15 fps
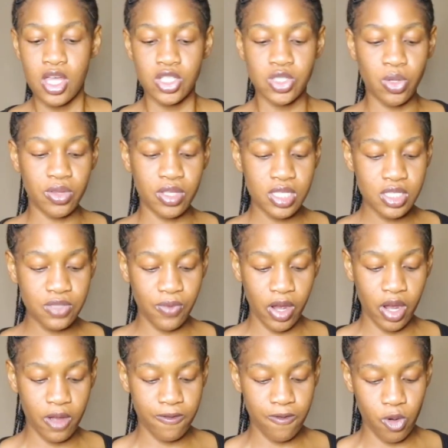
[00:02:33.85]
So this is
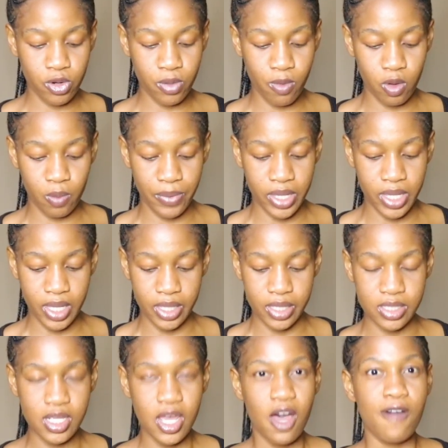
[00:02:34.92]
very affordable
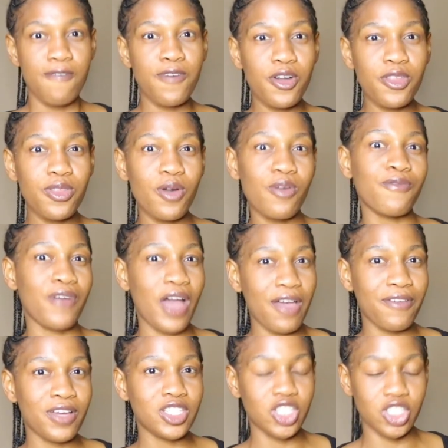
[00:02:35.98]
because for
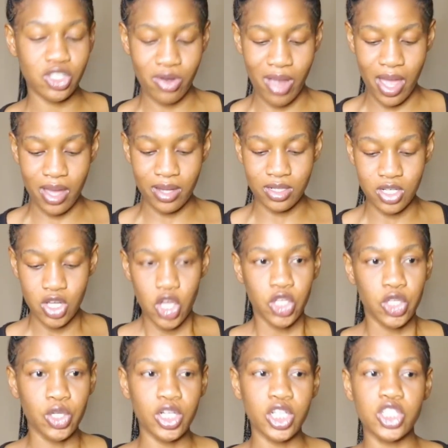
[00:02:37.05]
500 rand
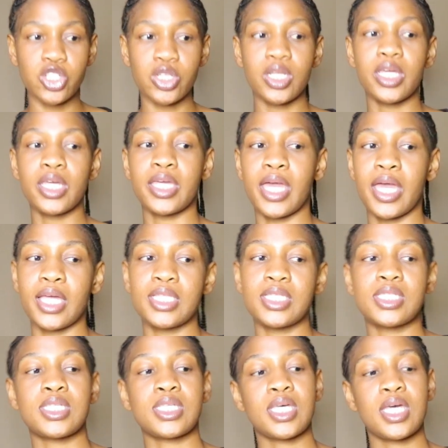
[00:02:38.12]
you literally get